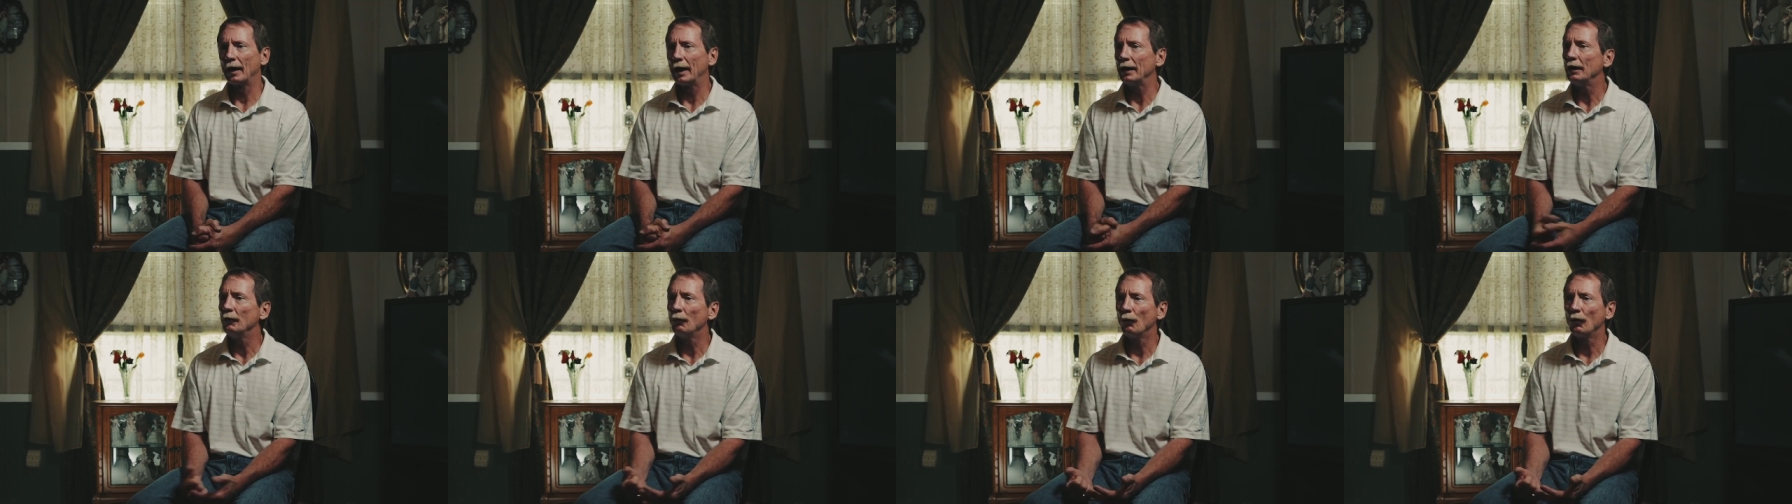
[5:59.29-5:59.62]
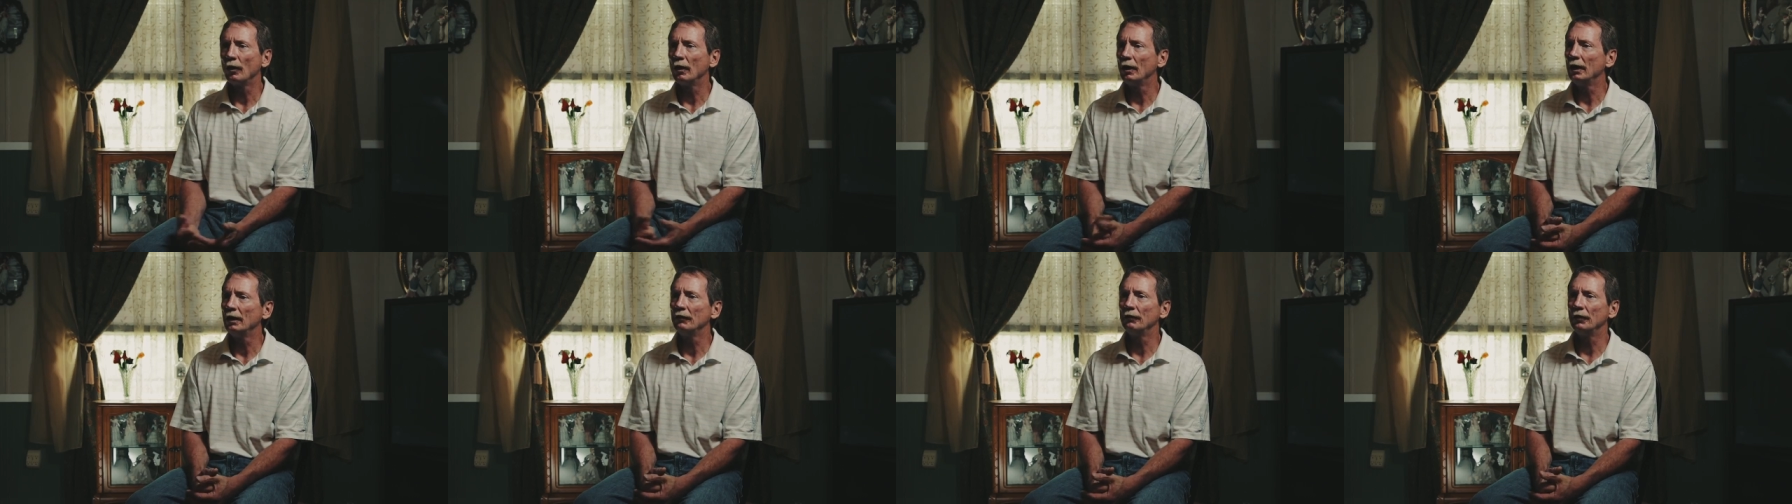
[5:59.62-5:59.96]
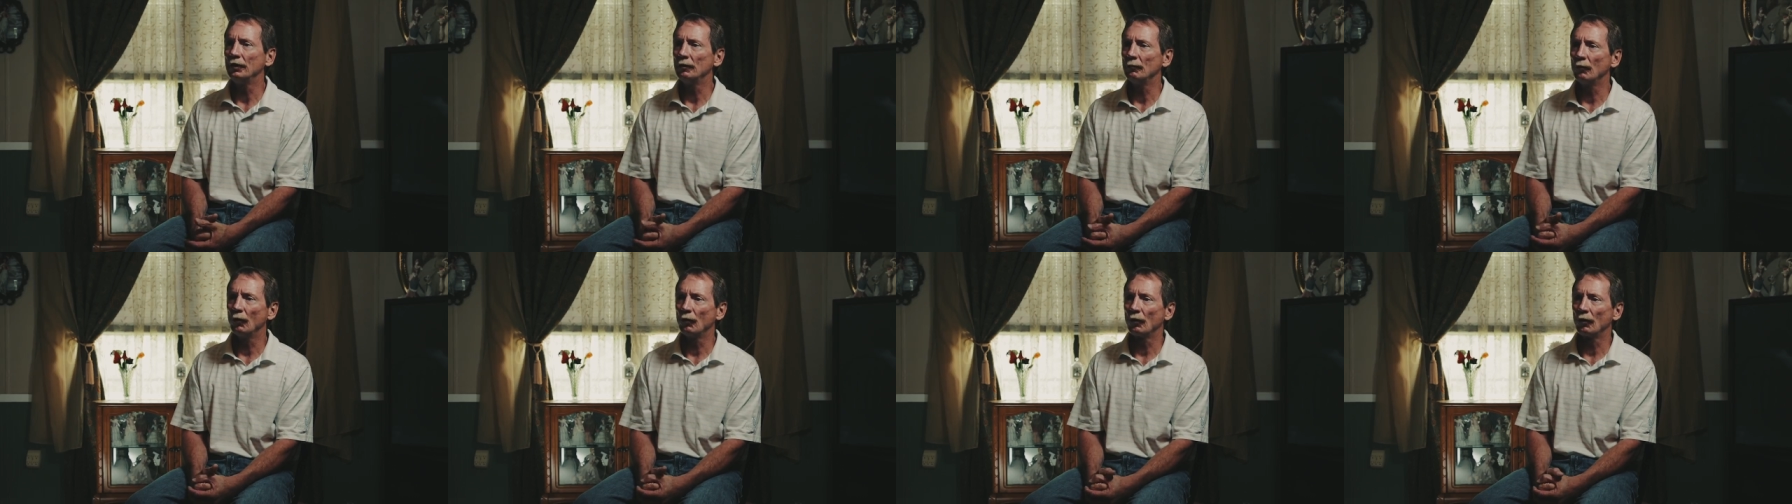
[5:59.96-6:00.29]
I didn't want to live
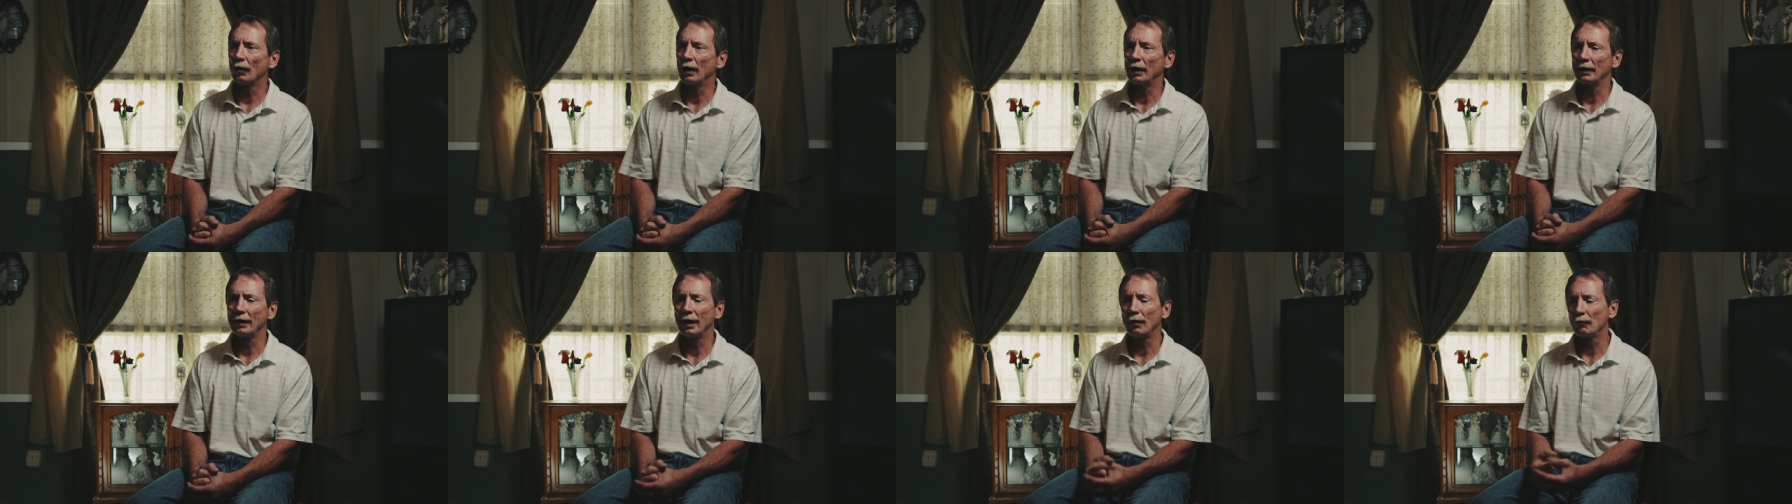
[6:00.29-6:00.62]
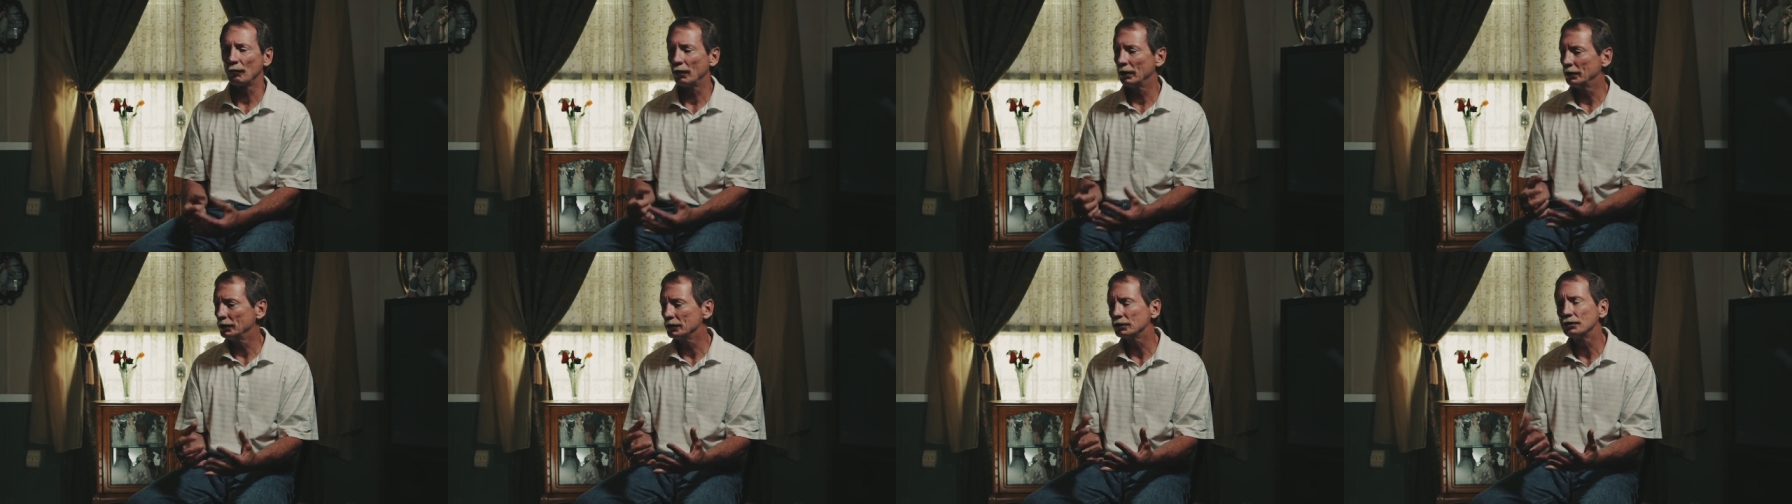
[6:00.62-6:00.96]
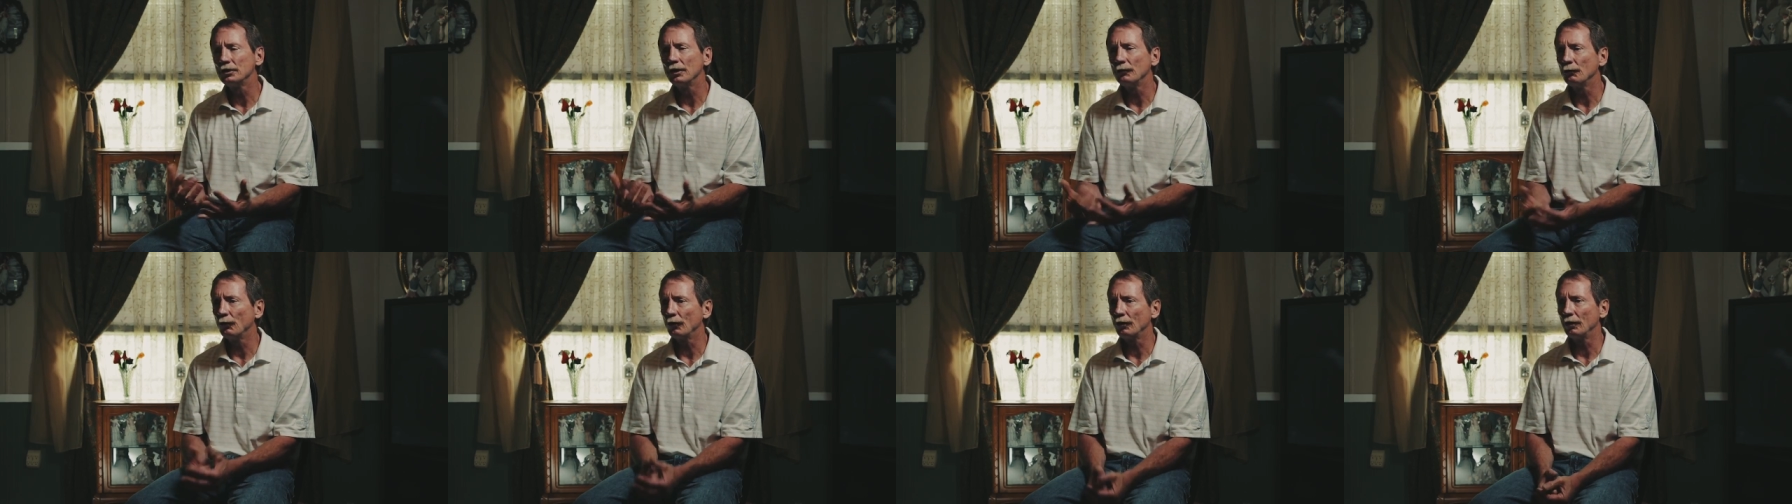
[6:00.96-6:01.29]
anymore. I got where I just
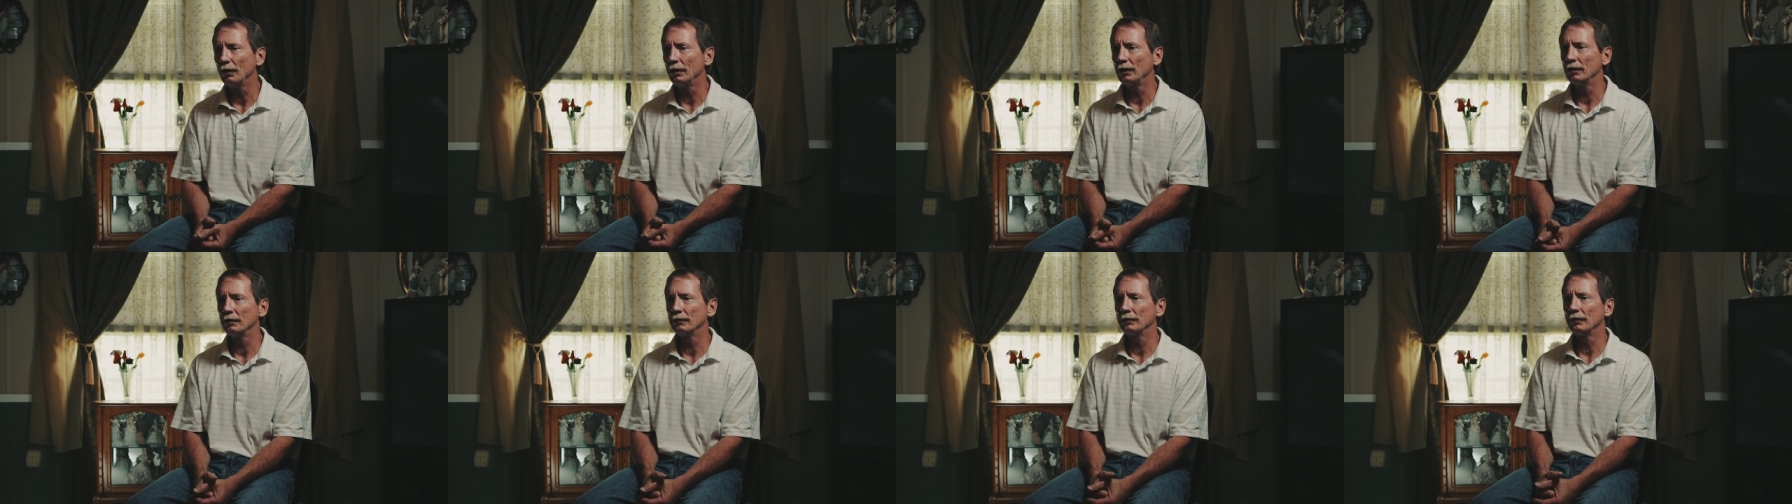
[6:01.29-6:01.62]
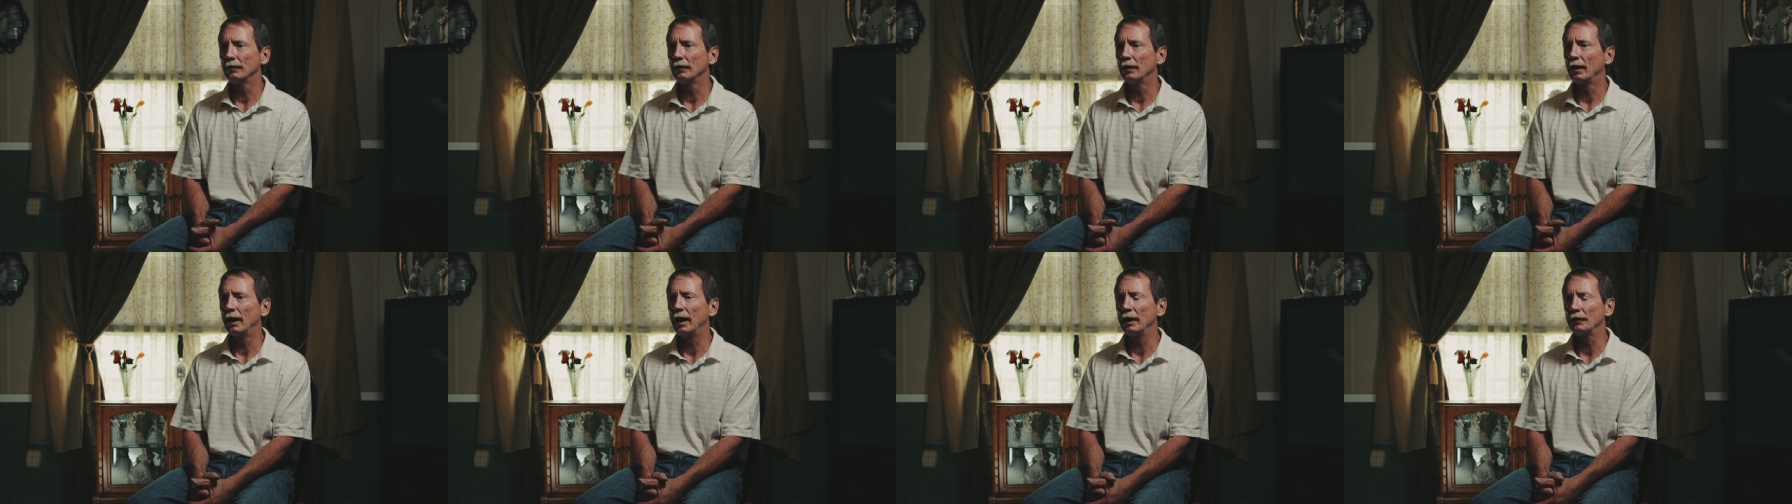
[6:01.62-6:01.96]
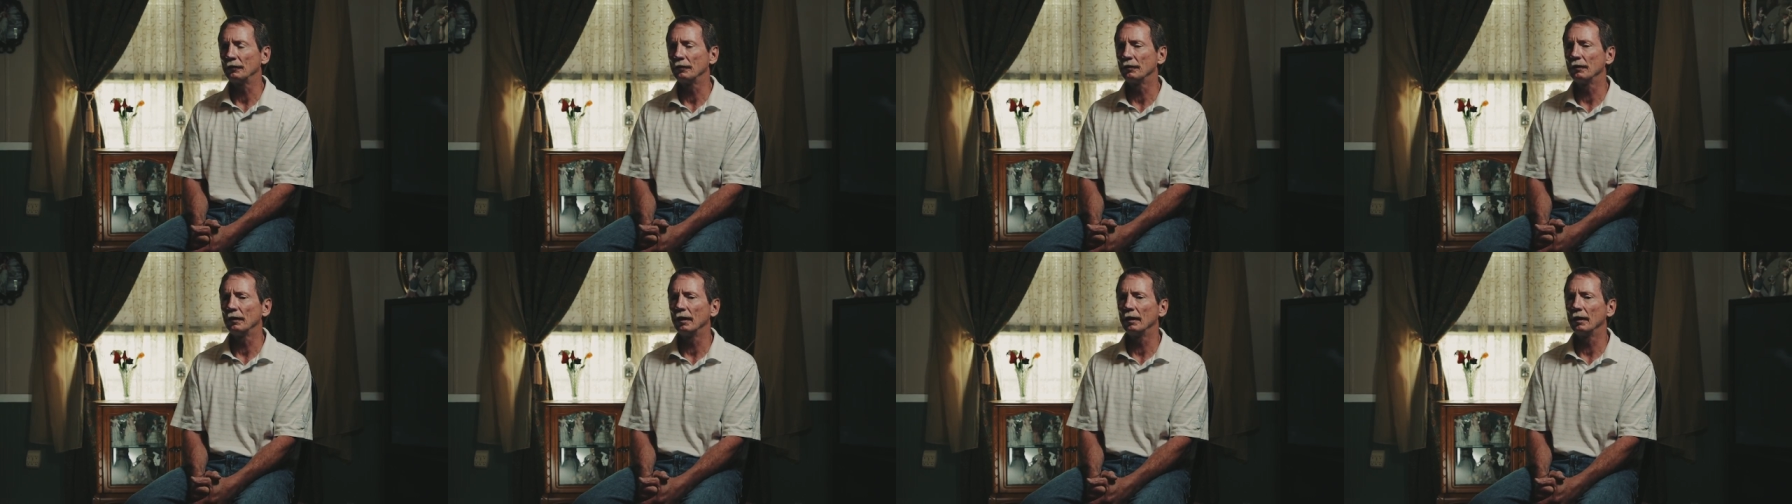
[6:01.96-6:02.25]
didn't want to live. I,